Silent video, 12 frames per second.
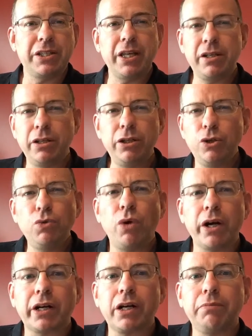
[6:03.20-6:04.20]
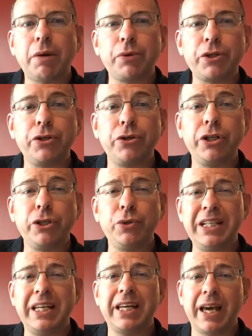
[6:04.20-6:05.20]
then you want to come up with your
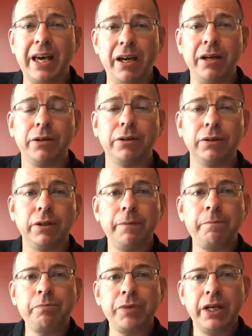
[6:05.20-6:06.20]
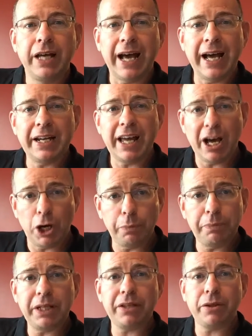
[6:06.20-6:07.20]
unique angle at
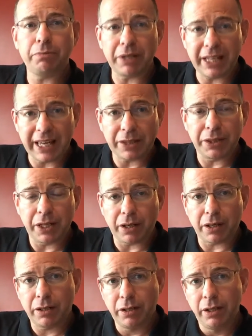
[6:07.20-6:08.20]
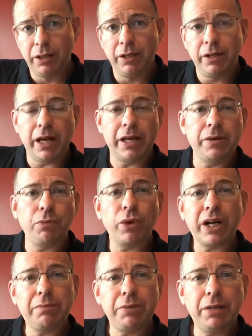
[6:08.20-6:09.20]
helping them get there. And
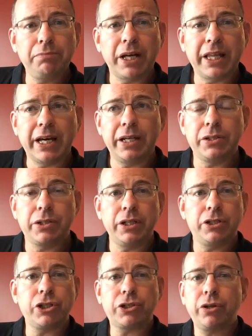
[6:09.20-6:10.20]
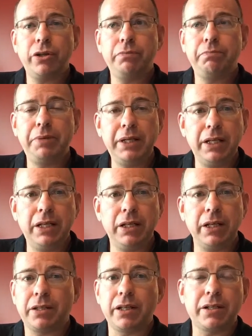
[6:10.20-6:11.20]
what I mean by that is, it just could be,
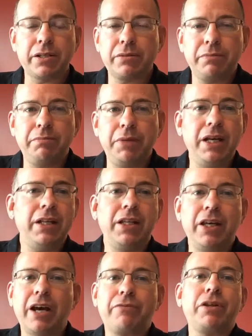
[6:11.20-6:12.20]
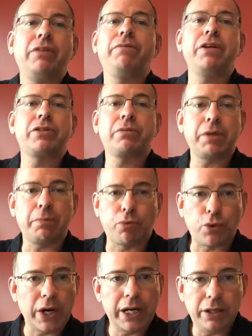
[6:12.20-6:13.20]
it doesn't mean that you have to invent something
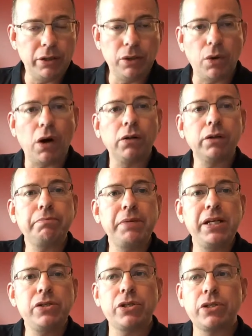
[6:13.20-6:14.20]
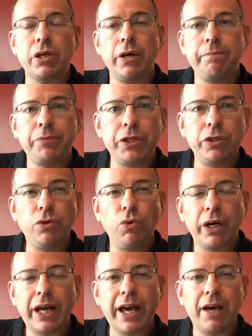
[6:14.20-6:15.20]
brand new. All it means is that you
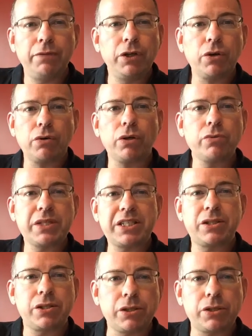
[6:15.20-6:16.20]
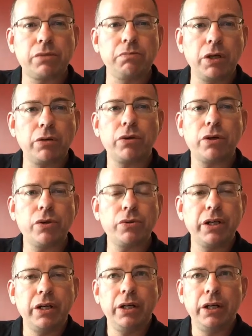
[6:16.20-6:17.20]
want to have your own system, your own